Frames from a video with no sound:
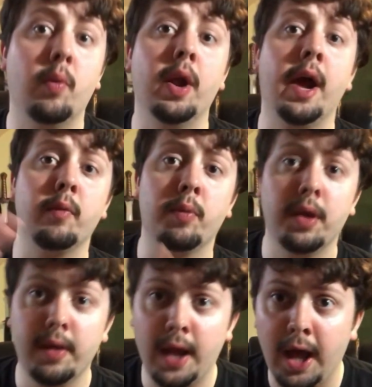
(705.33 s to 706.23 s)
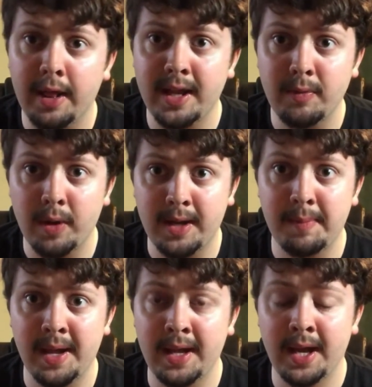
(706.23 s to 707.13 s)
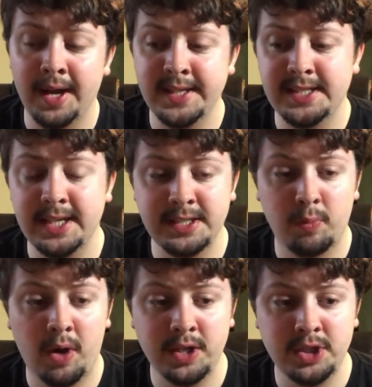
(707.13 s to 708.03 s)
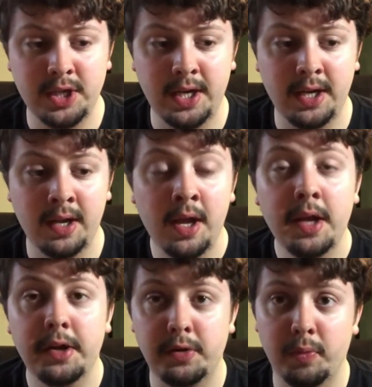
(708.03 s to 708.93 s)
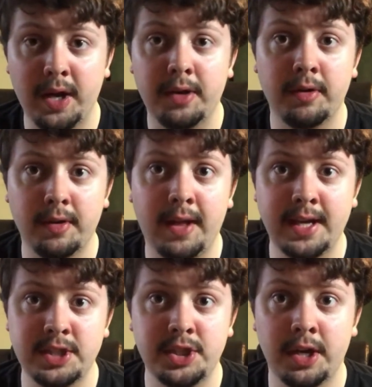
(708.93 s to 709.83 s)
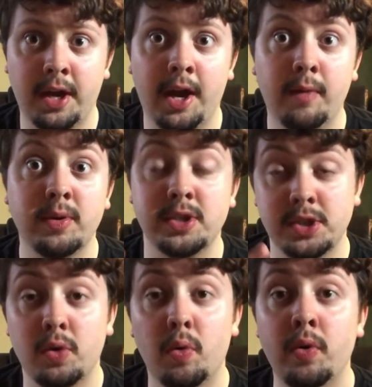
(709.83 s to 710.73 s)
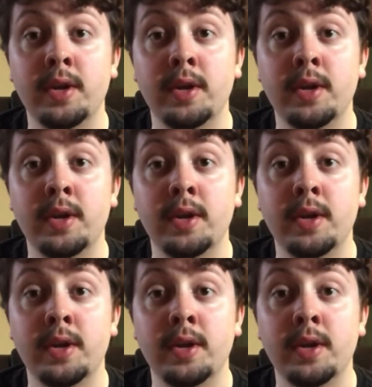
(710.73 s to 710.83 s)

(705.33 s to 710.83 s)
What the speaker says: What I really highly recommend, guys, is watching the director in The Last Jedi, which is cool.